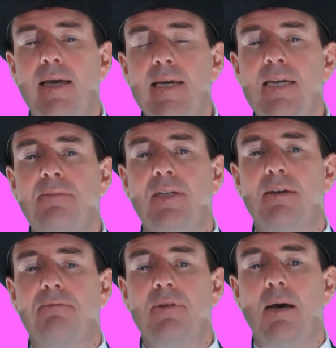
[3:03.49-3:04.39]
even
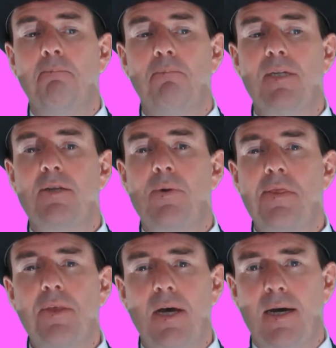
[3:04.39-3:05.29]
if numbers are
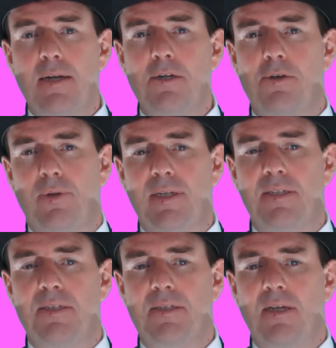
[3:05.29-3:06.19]
in the
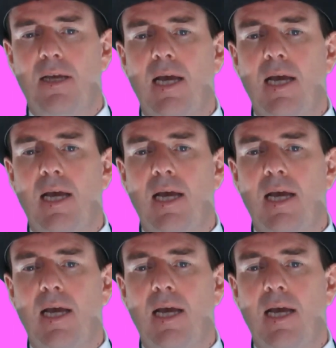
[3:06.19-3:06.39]
hundreds.